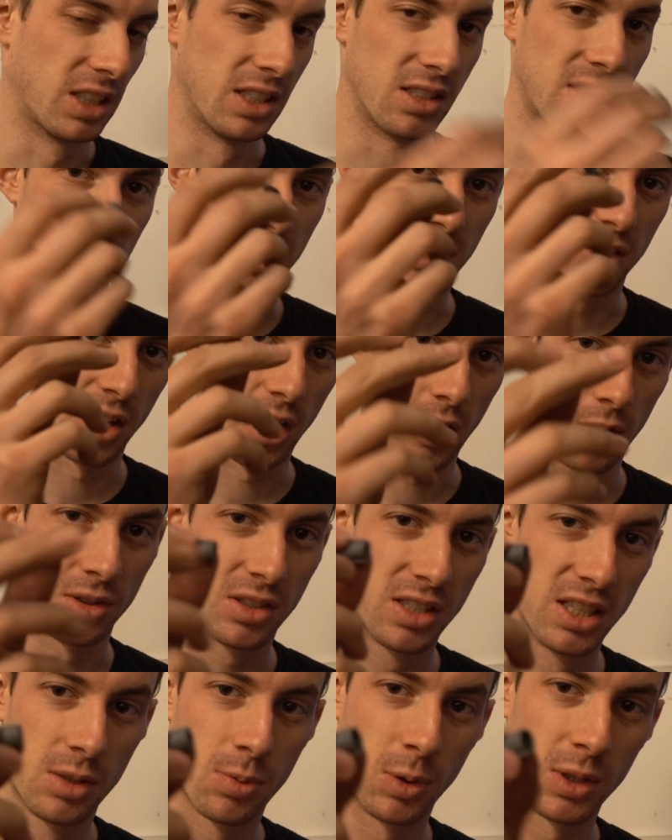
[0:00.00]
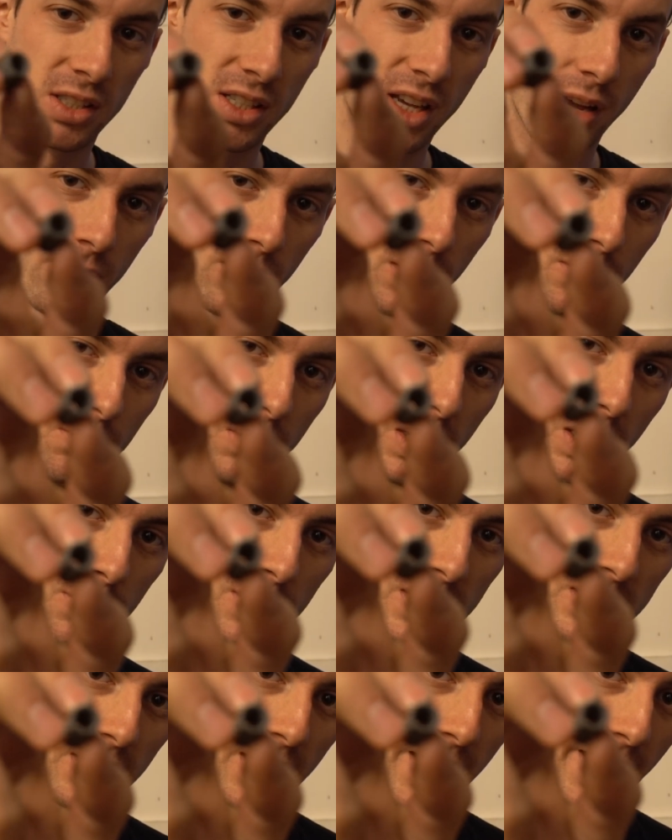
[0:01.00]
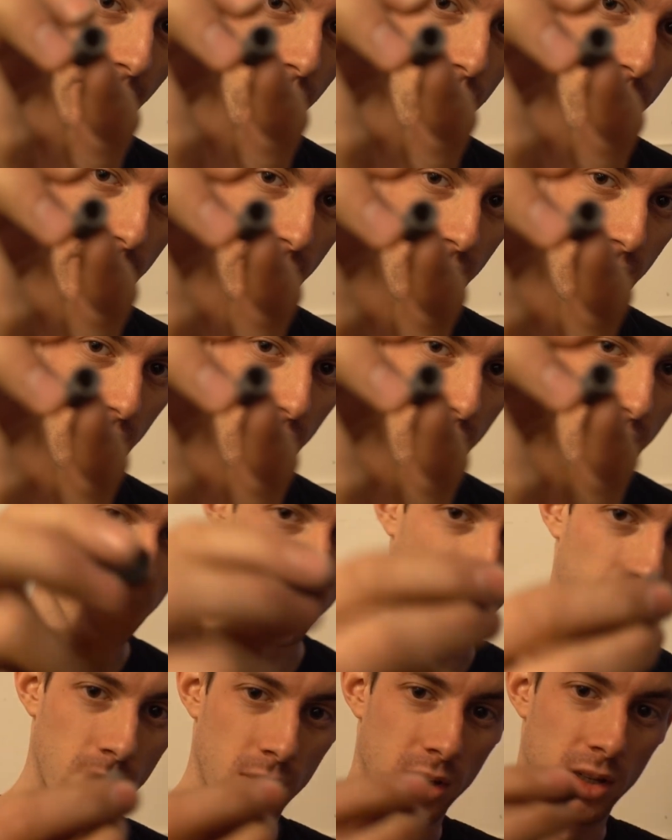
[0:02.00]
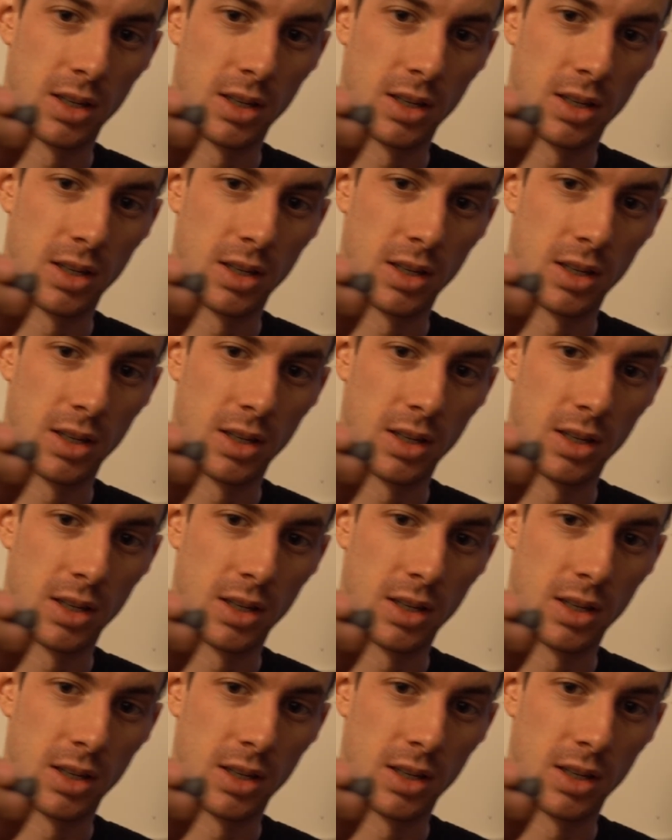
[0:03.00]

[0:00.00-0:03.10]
since it's now six point seven millimeter entrance, so